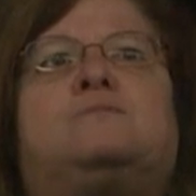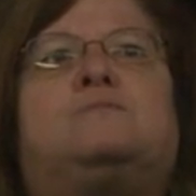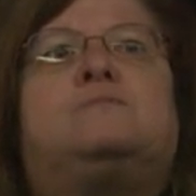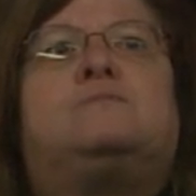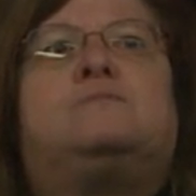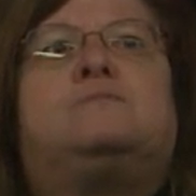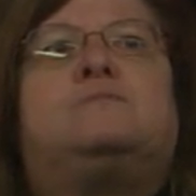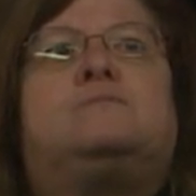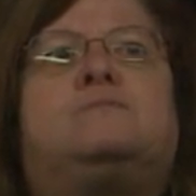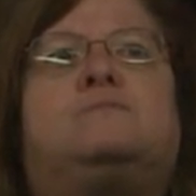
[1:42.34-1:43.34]

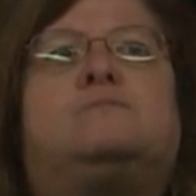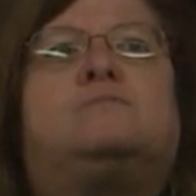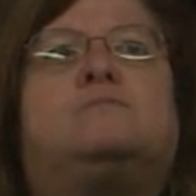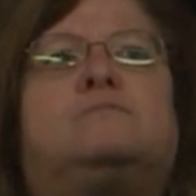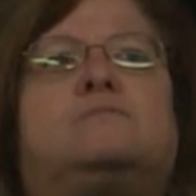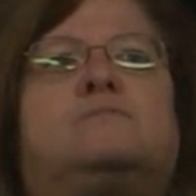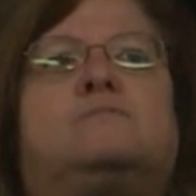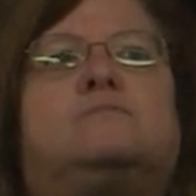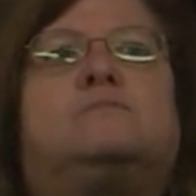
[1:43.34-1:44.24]
(silence)